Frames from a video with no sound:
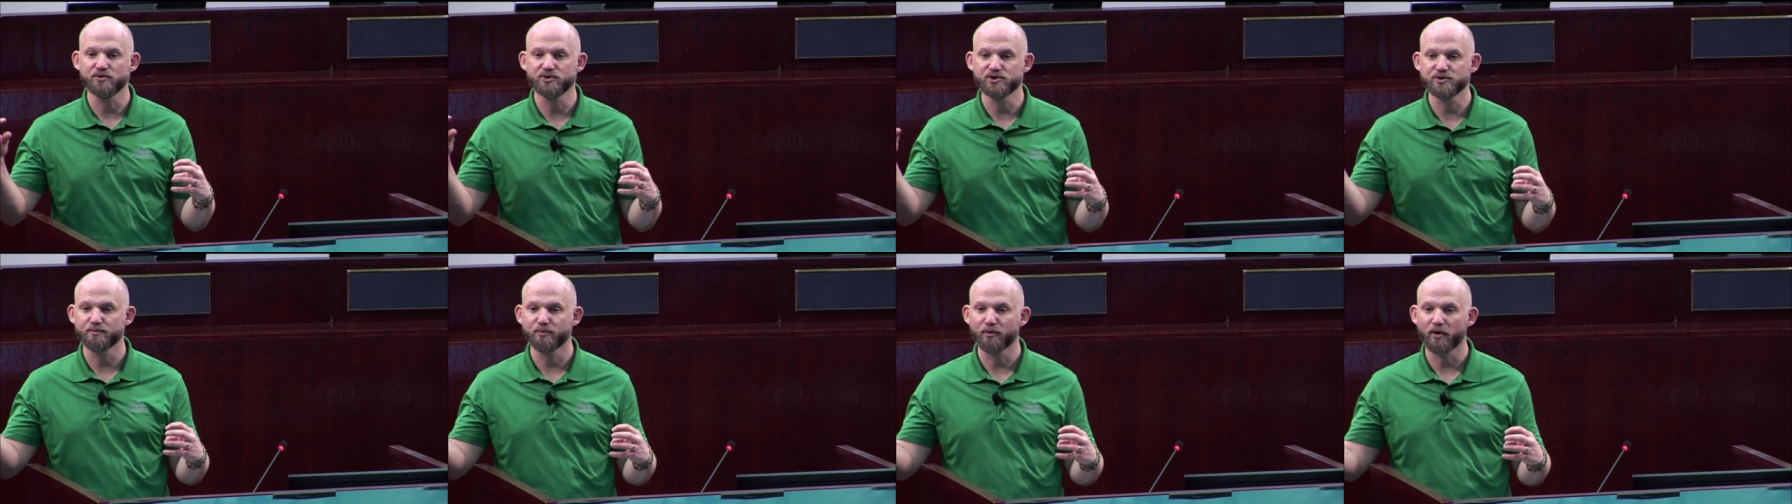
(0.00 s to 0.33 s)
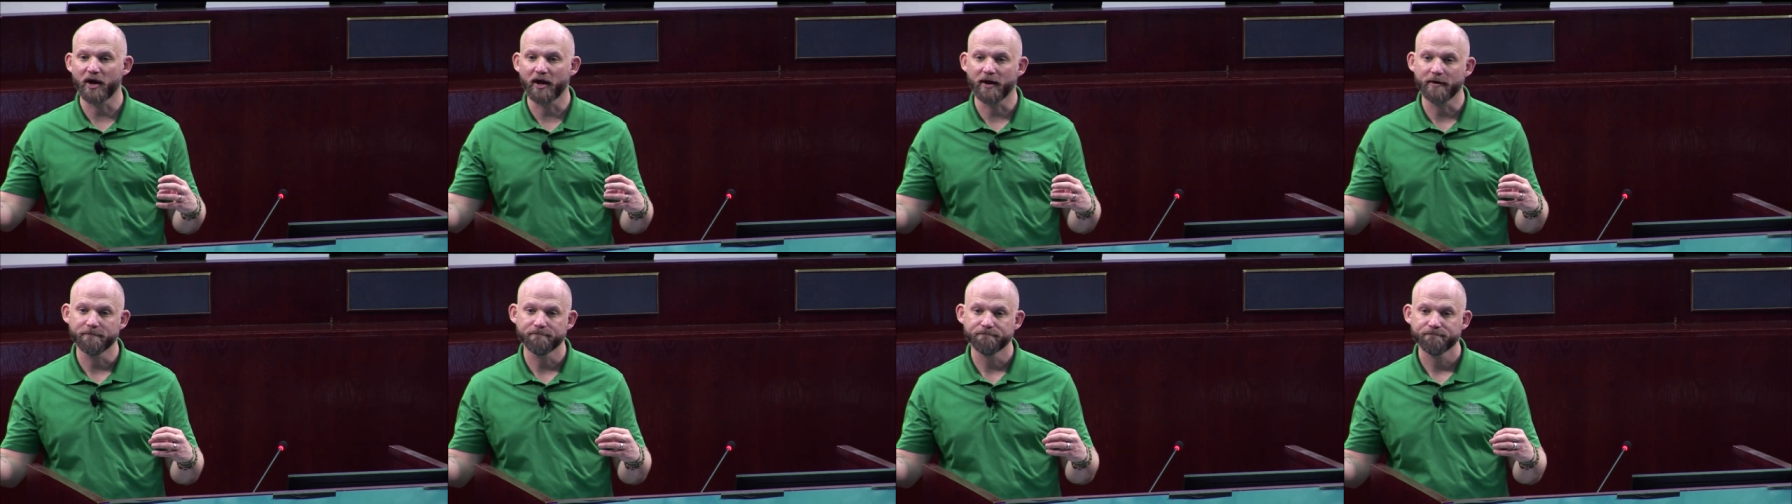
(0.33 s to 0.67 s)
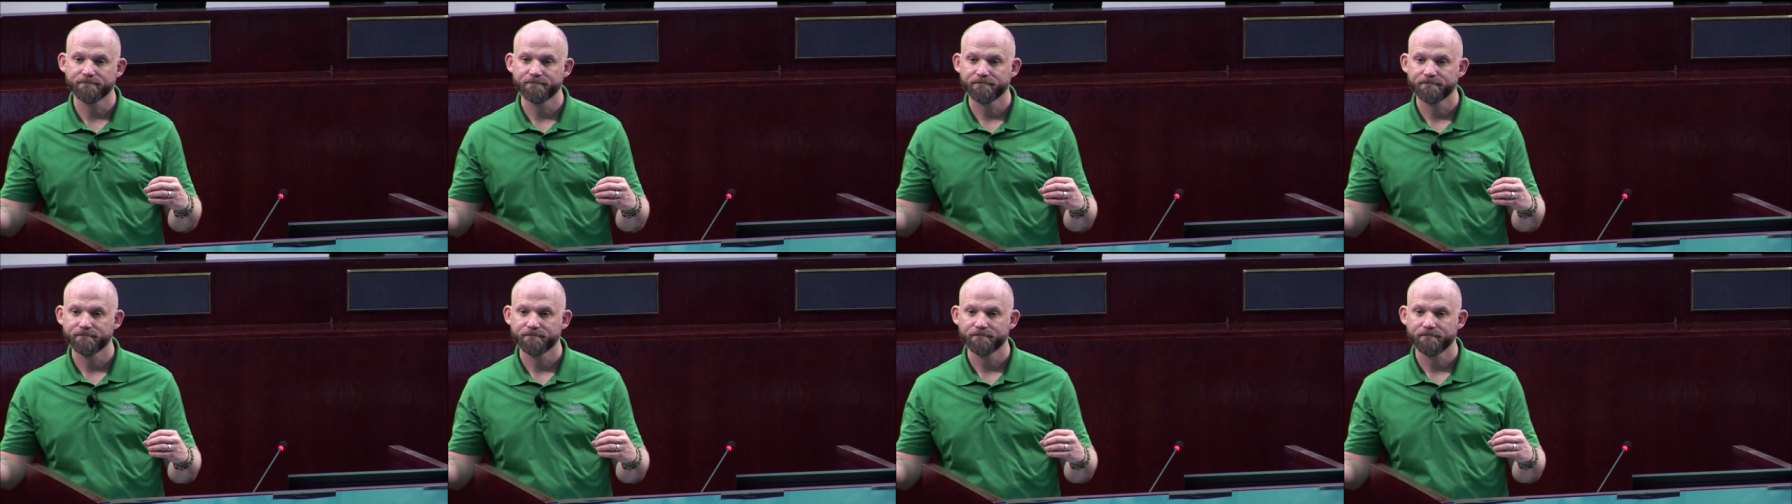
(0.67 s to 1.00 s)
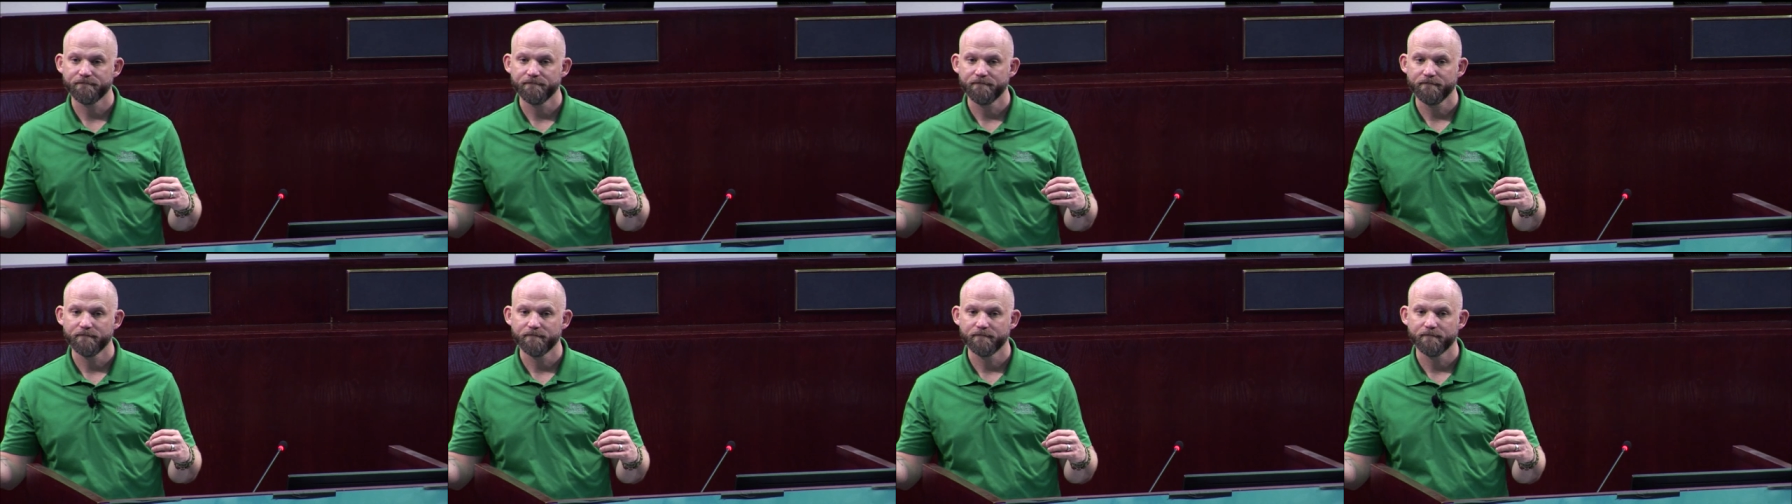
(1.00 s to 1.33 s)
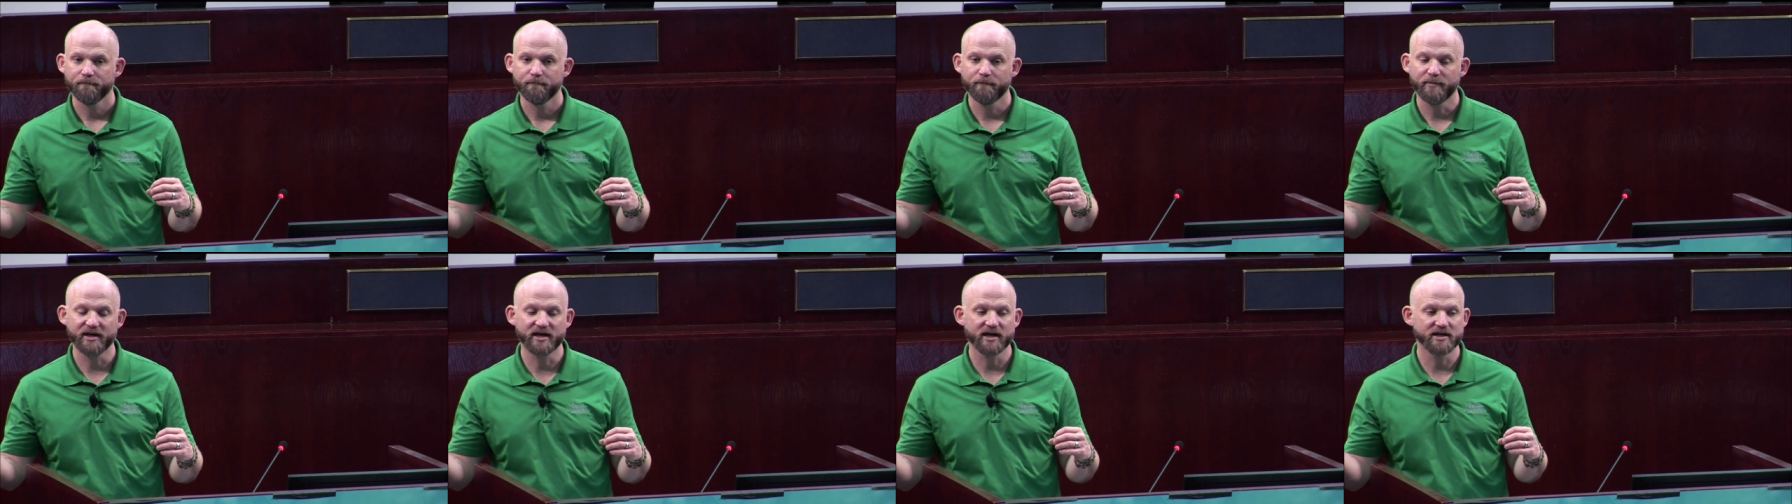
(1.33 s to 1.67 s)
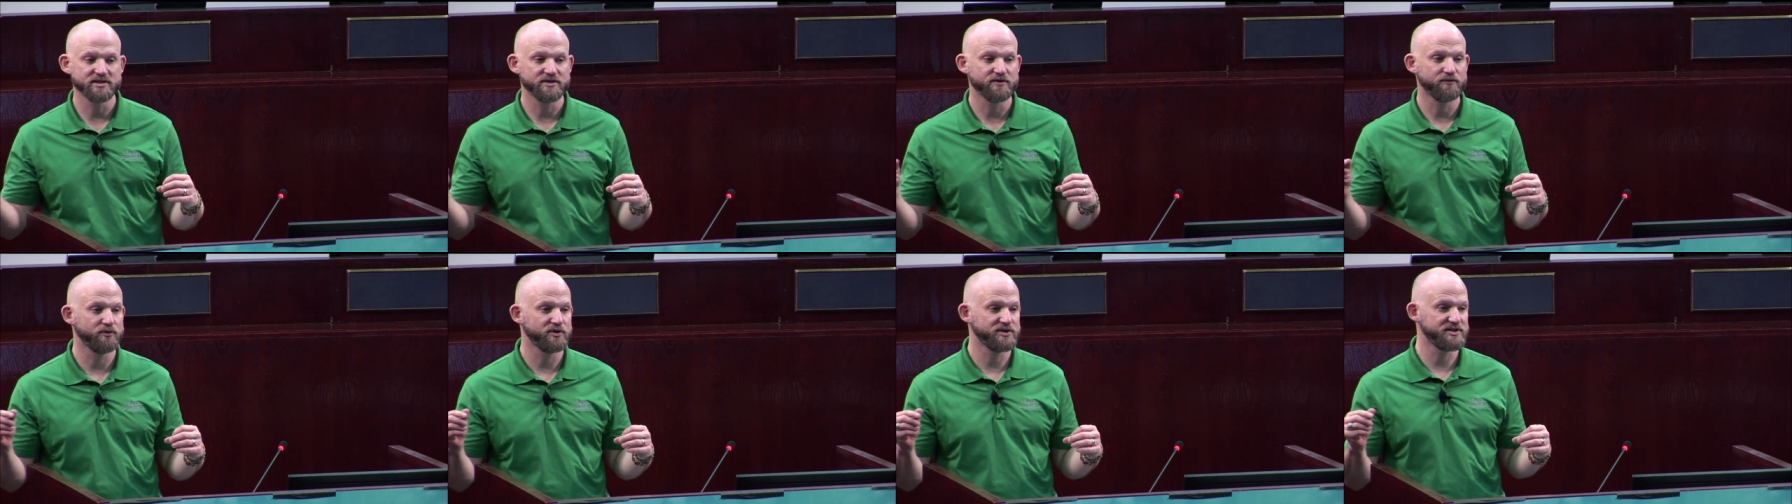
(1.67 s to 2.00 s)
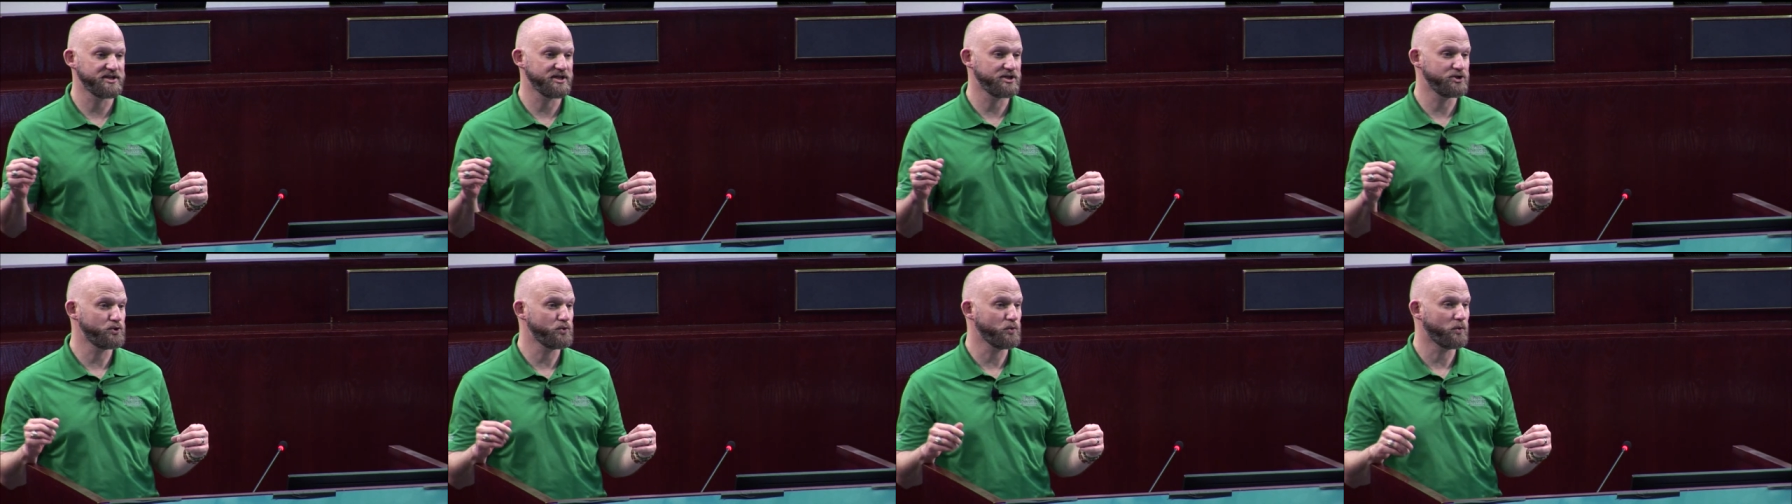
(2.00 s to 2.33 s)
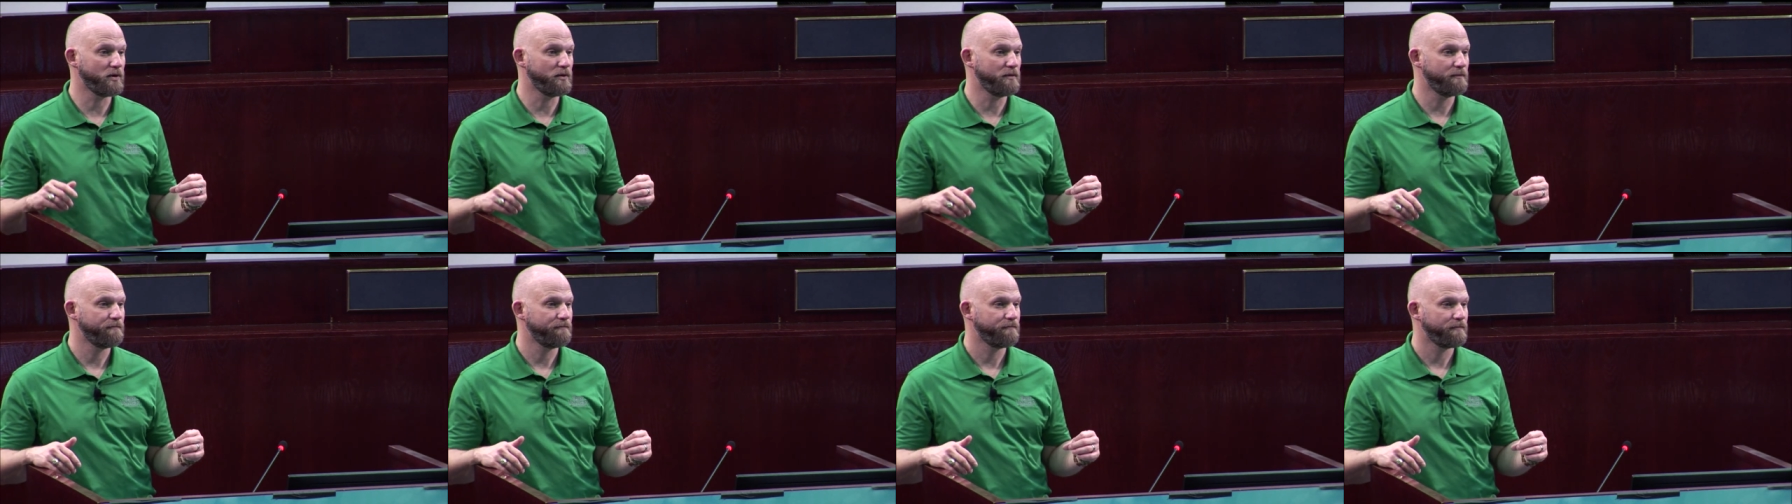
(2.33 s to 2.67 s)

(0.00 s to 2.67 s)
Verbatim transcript: spray because of residual.